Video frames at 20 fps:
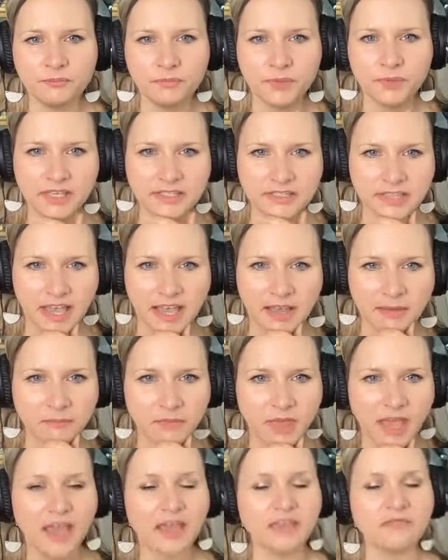Because
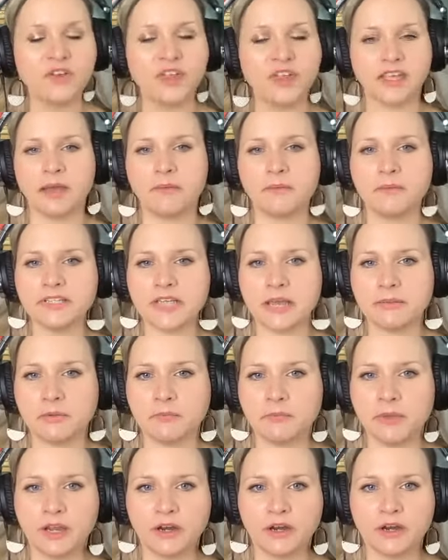I feel like I'm the type
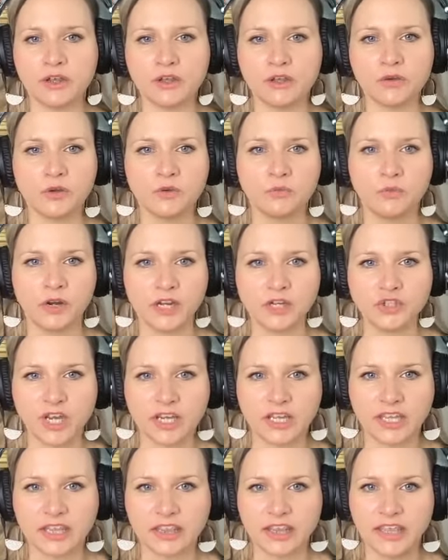of parent who would want to
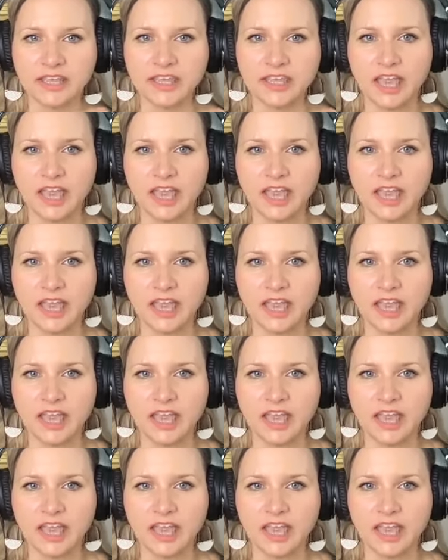check in like